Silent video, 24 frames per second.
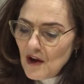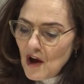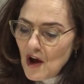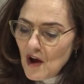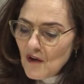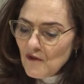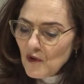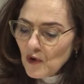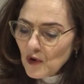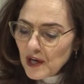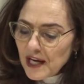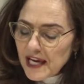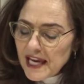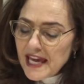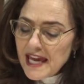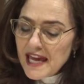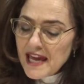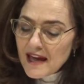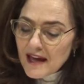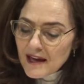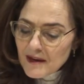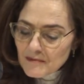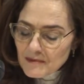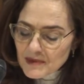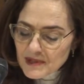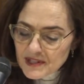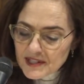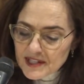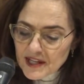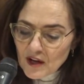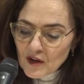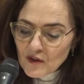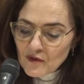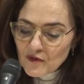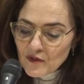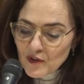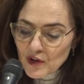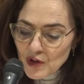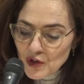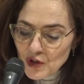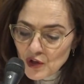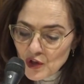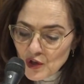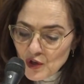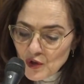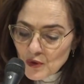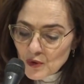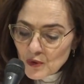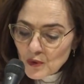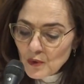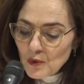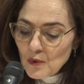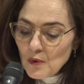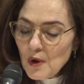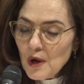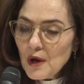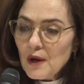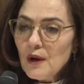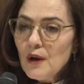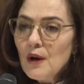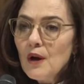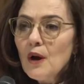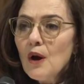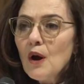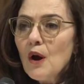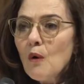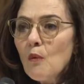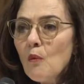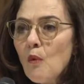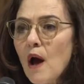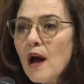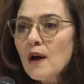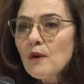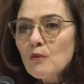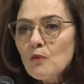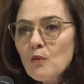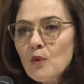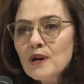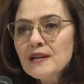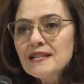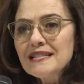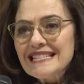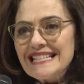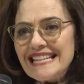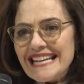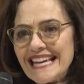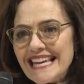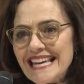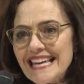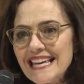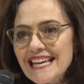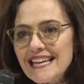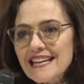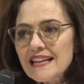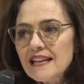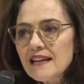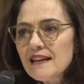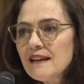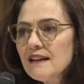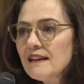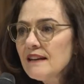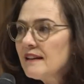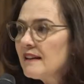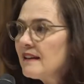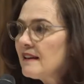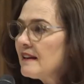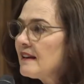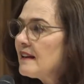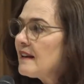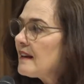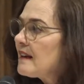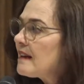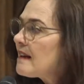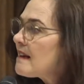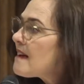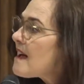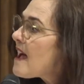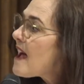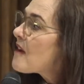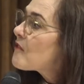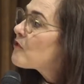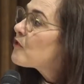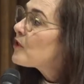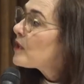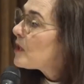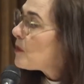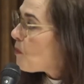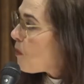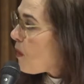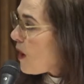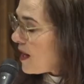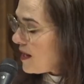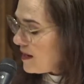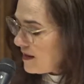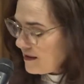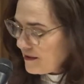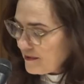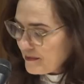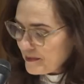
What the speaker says: for he himself knew what was in everyone.